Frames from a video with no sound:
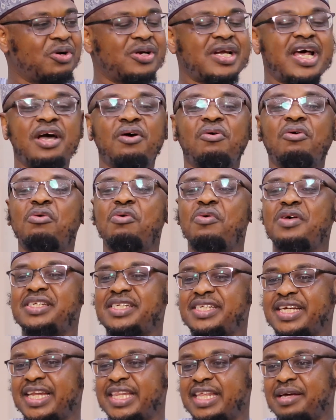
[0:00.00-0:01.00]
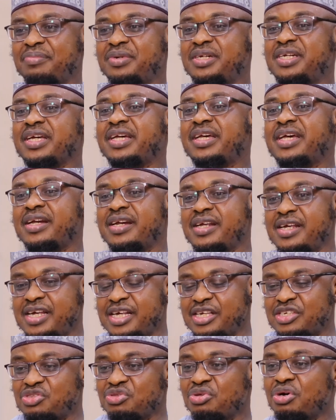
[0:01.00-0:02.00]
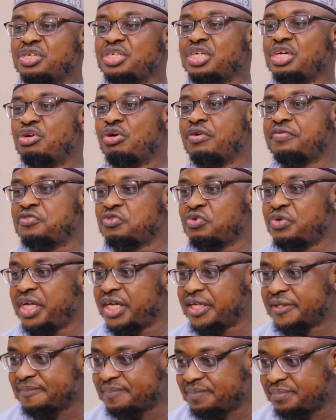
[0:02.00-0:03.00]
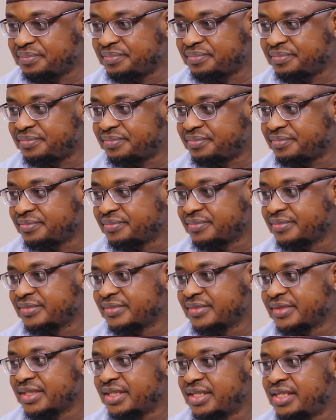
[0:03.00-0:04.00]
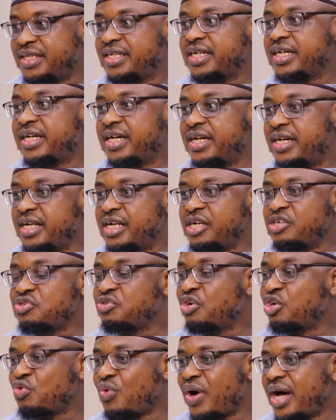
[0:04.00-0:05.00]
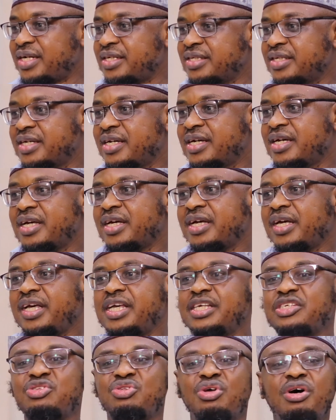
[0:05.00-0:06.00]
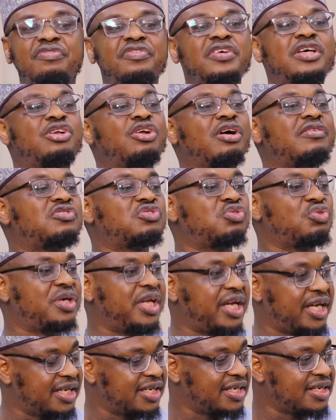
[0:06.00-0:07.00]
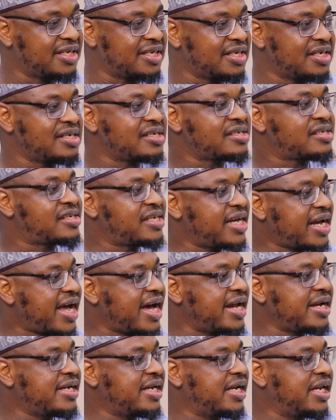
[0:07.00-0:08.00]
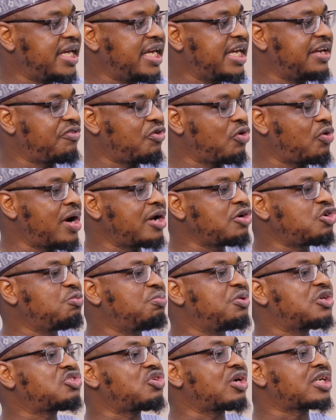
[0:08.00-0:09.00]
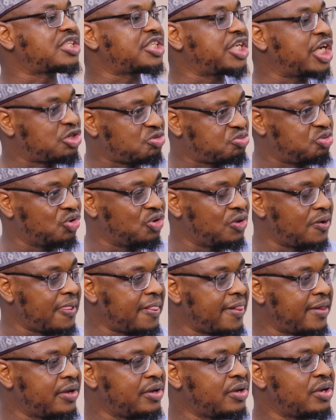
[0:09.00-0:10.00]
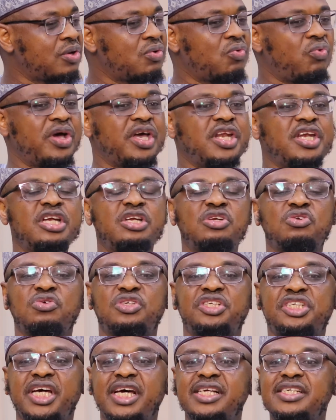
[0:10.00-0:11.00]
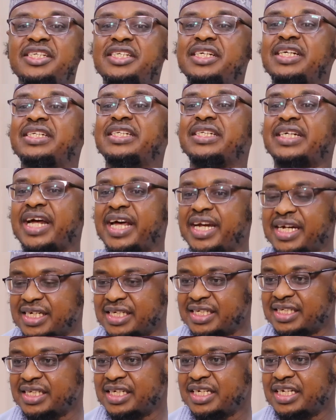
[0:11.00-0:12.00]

But I always tell them, degree is not enough today. Degree is not what? Is not enough today. Secondly, if we want to be successful, we need to change the trend